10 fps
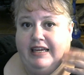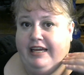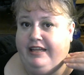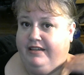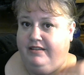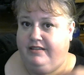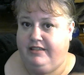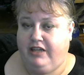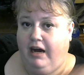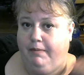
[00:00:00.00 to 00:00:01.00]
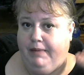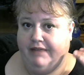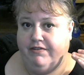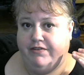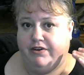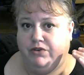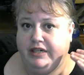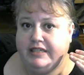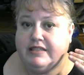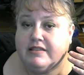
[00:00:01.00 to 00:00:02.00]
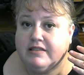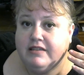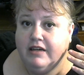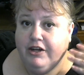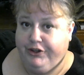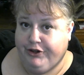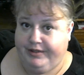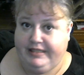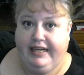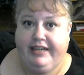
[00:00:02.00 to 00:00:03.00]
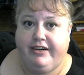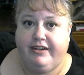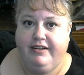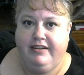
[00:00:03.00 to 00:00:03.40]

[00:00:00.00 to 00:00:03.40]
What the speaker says: in the top half of your voice, you're a tenor.